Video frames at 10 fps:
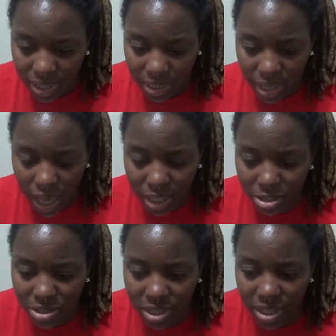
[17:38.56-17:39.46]
and I
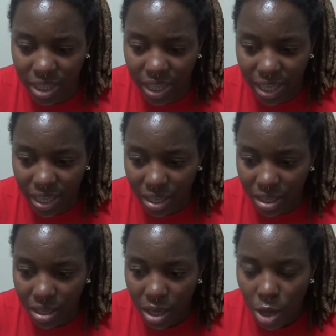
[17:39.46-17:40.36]
used to think
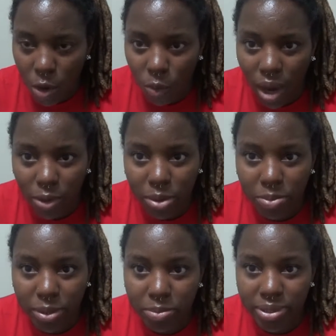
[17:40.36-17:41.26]
why would
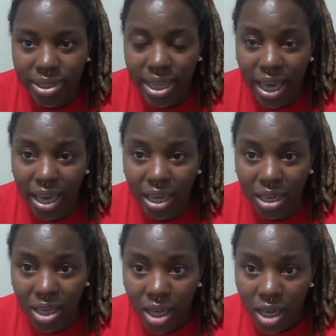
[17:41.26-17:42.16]
people
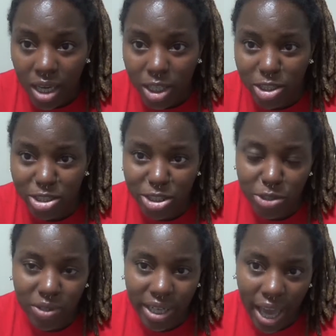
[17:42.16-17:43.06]
say you're
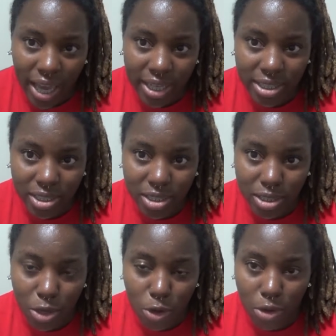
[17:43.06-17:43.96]
too nice
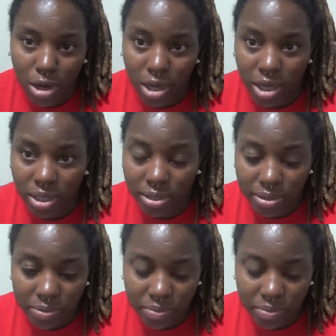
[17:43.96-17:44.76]
or